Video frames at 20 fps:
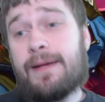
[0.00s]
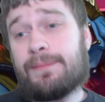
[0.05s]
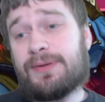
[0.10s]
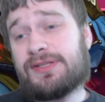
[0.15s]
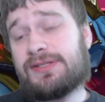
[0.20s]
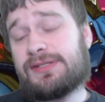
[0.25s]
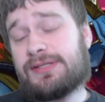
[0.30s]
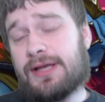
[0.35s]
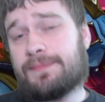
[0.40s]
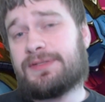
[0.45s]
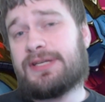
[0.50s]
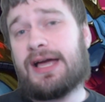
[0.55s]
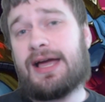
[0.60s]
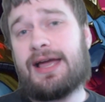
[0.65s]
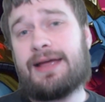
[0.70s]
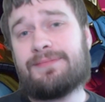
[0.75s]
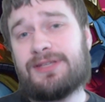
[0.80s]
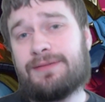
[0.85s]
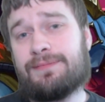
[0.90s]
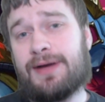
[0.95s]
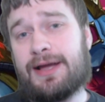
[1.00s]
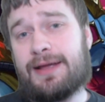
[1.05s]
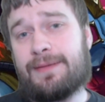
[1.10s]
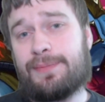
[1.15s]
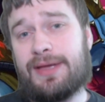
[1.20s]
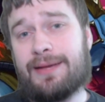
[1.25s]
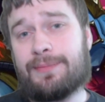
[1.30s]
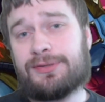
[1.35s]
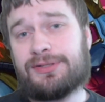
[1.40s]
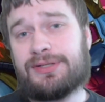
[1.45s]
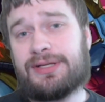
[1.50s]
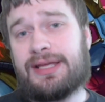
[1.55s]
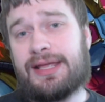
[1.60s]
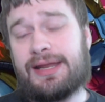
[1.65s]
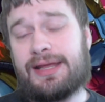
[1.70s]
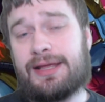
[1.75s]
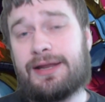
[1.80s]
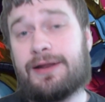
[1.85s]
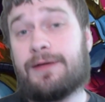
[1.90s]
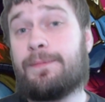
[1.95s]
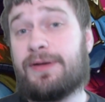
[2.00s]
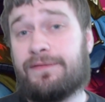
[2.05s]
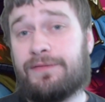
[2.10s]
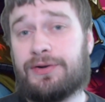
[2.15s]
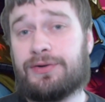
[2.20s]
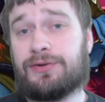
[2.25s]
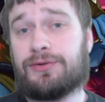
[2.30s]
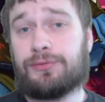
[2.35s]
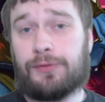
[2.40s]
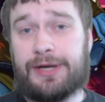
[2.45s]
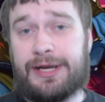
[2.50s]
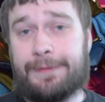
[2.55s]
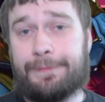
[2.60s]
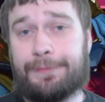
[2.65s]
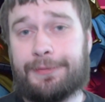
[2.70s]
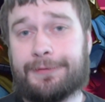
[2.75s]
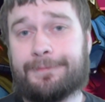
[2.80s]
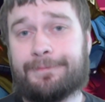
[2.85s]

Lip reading: but sometimes it might be able to get in a pivotal reap.